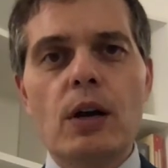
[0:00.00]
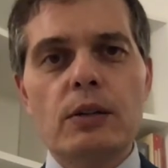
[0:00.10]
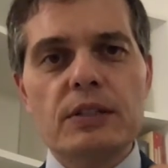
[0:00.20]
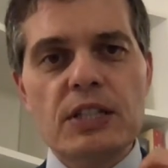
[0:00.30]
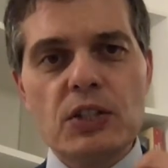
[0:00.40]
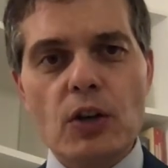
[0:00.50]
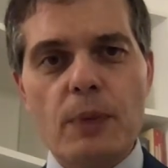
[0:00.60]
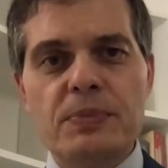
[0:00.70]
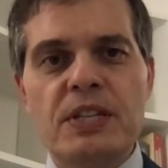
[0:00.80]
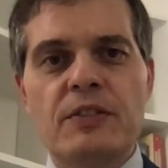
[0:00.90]

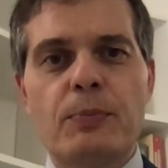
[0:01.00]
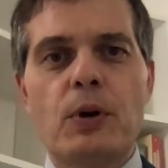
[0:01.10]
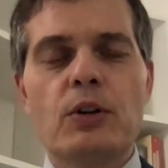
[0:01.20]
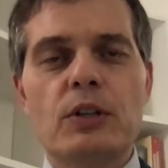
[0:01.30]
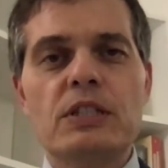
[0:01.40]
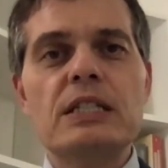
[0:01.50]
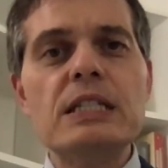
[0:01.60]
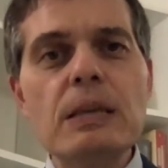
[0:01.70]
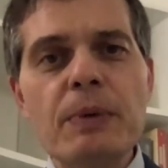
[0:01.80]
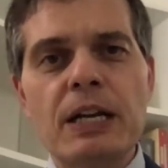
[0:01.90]
disruptive product is
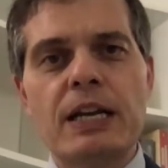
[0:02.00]
typically